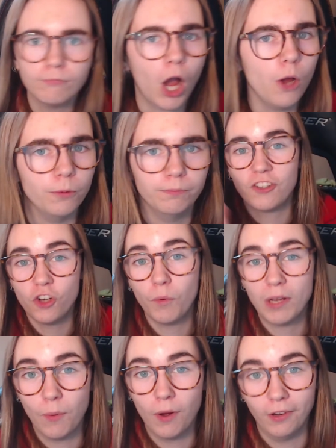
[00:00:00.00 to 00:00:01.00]
No, it's
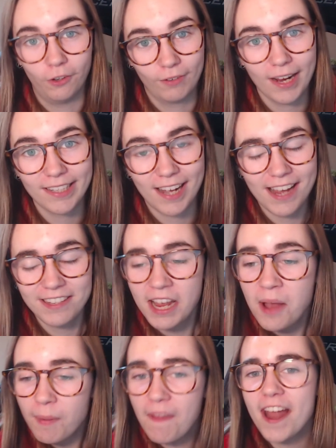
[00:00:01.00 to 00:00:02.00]
not what you want, alright
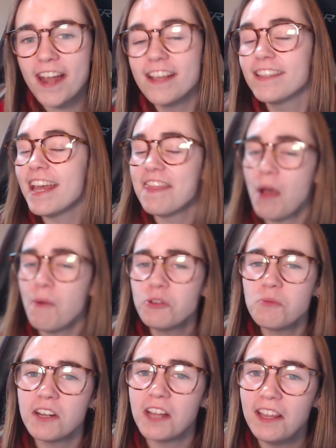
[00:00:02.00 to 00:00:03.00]
guys? But that is it. That
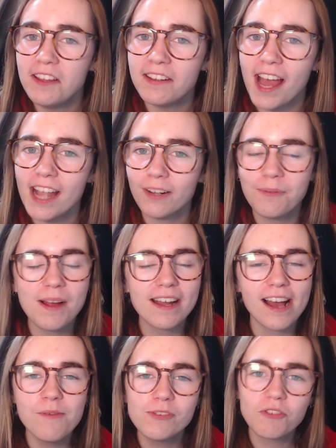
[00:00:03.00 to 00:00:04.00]
was what I looked like
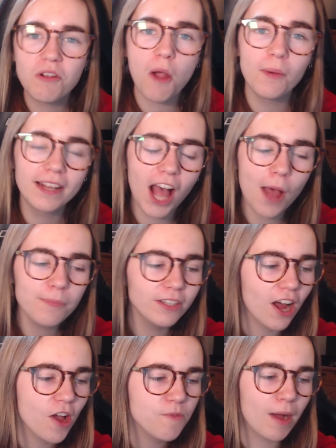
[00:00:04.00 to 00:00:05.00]
when I was growing up,
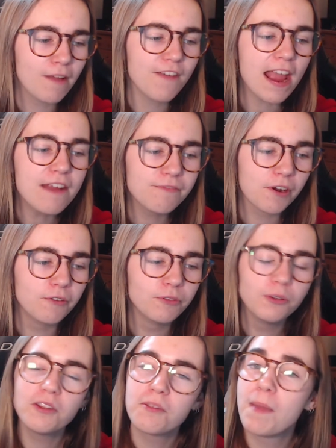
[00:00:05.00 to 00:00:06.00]
you know, my favourite
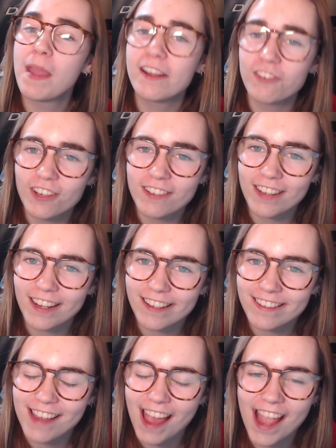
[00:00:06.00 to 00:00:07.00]
of all the pictures, I
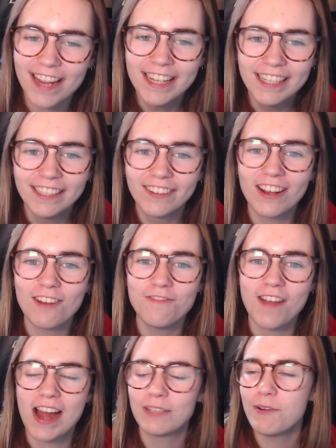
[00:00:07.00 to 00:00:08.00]
could say, that I
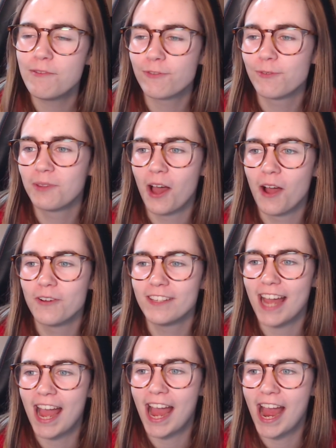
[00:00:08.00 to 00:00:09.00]
found. I went through
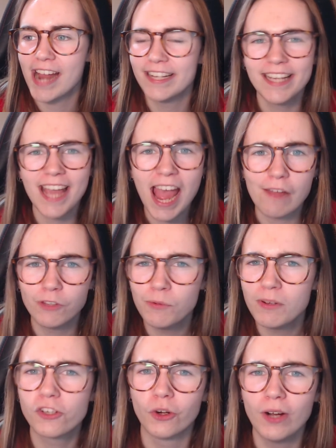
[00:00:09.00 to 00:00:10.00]
loads, and yeah, if
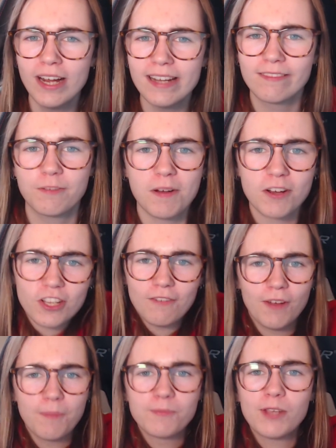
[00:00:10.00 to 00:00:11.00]
you enjoyed, smash
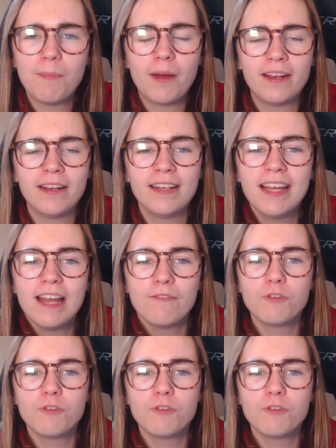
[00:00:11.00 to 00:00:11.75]
that thumbs up button.